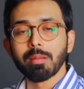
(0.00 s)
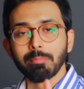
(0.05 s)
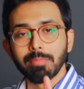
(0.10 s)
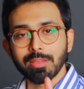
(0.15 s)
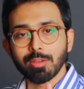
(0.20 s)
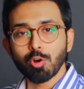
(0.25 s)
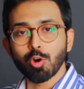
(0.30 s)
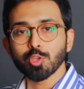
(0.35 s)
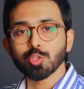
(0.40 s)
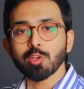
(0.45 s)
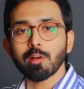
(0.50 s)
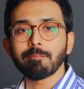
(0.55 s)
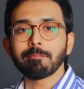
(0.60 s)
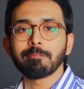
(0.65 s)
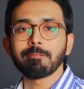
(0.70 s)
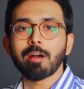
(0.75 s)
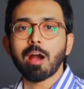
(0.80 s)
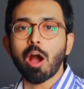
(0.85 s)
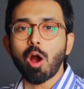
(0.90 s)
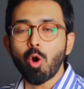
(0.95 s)
because of
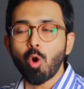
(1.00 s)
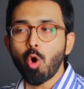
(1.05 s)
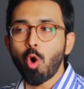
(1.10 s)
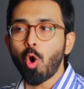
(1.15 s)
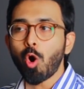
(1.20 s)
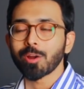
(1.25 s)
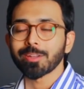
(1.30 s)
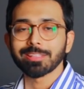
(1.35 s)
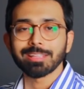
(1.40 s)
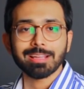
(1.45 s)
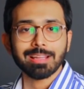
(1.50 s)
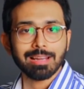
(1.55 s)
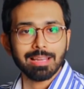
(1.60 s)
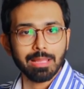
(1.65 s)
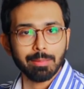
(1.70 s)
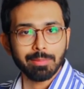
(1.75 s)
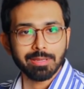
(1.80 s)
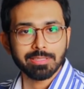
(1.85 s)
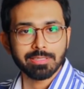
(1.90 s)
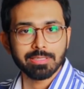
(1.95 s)
how hot the
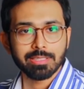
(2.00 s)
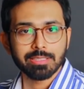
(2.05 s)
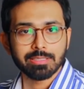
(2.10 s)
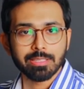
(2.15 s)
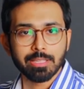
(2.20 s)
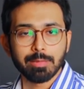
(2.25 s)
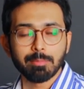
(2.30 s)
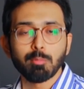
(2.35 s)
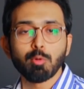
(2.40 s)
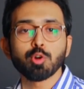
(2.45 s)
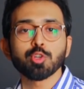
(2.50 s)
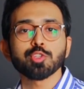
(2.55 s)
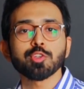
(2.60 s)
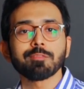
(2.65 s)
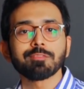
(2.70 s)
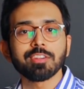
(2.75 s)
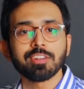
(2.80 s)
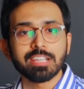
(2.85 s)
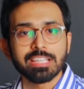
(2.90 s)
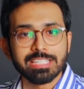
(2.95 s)
climate is in most
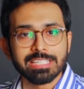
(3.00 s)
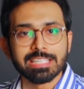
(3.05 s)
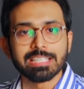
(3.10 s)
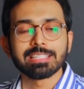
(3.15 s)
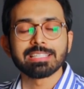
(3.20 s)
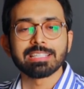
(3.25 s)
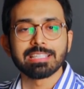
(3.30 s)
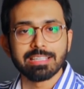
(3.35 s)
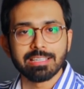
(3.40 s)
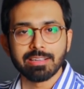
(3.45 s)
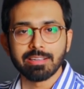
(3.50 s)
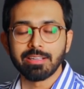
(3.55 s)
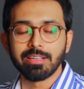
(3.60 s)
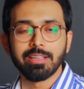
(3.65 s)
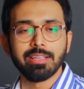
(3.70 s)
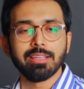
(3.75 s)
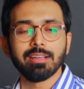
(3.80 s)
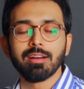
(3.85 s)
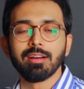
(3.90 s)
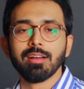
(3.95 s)
of the regions here in
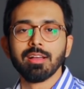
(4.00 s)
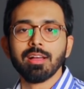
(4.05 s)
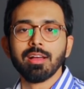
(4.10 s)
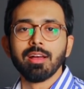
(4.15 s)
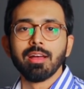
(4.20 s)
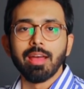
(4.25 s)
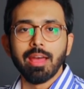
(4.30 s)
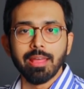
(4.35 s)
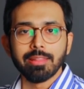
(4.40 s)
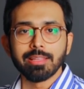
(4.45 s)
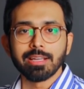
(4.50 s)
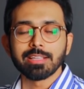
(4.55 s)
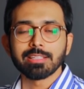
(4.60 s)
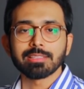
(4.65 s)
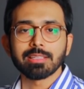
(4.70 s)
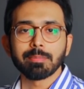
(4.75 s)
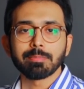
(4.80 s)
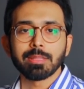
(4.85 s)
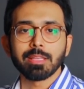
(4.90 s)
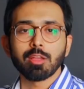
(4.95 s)
India. And that is
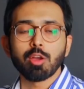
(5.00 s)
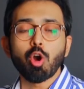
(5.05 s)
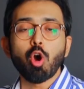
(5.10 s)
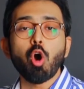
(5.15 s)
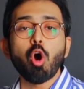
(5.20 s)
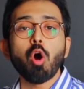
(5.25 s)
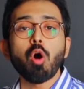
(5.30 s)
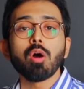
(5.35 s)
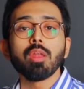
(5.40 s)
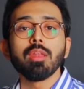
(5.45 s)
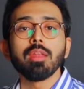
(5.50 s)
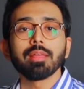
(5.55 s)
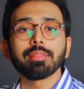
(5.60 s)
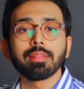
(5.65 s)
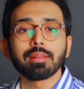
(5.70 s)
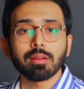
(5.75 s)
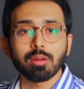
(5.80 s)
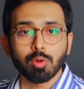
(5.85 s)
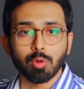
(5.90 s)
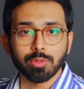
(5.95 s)
something all
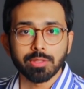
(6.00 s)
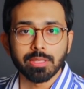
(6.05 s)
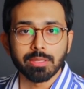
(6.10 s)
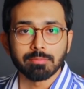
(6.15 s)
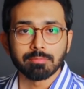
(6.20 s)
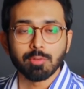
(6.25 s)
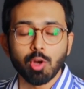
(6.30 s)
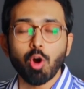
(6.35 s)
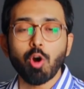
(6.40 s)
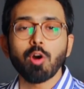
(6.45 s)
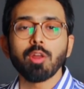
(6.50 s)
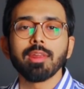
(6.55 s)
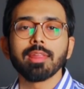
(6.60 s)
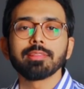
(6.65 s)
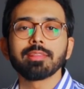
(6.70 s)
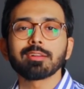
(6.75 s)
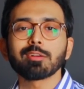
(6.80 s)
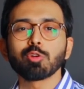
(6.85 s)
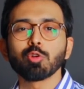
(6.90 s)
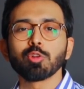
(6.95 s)
leather clothing, all
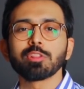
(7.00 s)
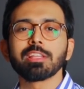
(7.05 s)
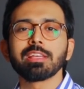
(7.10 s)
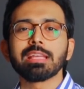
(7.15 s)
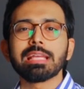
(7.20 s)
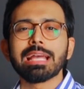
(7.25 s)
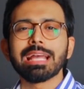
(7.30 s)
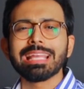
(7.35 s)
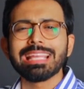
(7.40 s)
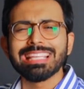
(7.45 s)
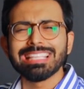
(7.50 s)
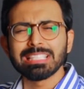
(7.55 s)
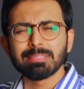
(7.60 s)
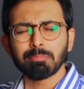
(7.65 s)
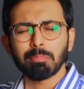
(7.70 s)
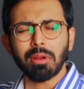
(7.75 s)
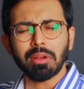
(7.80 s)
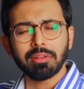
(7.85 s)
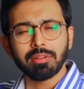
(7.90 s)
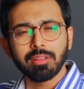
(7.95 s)
leather clothing is
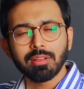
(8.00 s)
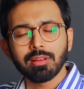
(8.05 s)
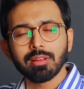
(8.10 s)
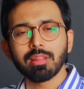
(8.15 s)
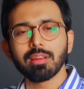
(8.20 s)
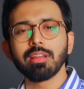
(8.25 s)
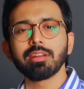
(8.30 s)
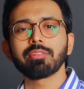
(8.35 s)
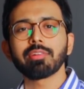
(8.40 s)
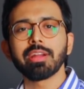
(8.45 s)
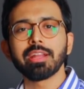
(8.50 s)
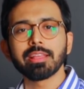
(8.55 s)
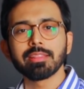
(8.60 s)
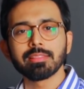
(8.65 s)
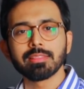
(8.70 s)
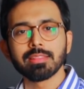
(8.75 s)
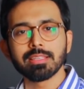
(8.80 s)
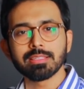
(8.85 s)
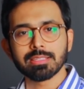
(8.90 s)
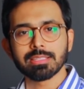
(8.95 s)
particularly
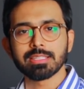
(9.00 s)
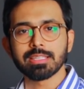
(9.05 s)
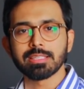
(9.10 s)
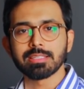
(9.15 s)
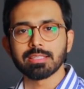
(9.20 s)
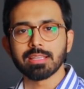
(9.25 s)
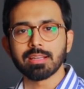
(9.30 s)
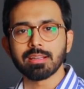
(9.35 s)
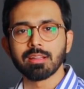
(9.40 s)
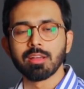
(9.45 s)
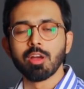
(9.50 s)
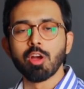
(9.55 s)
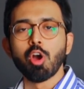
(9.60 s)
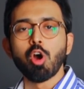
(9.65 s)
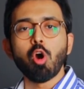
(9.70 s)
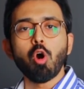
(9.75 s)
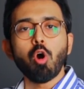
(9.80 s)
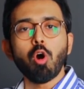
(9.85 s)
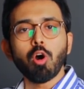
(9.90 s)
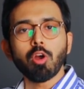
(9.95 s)
trending this season
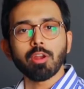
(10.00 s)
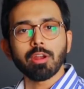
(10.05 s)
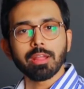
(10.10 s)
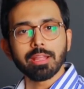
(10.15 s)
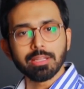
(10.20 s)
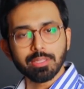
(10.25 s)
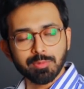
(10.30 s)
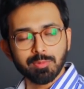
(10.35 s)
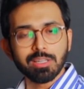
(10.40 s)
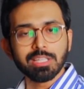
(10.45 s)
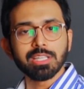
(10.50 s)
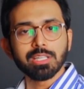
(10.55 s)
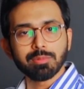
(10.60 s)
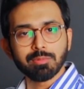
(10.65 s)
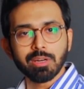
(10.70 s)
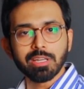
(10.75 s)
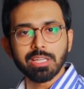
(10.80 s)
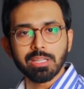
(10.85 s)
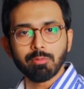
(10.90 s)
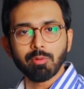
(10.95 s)
or in
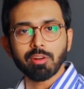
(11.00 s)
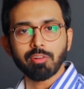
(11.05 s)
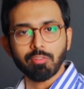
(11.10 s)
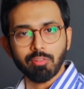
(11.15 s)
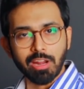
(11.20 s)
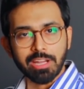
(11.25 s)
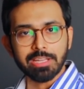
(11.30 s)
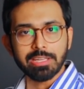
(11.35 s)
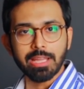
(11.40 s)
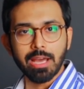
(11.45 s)
2021 right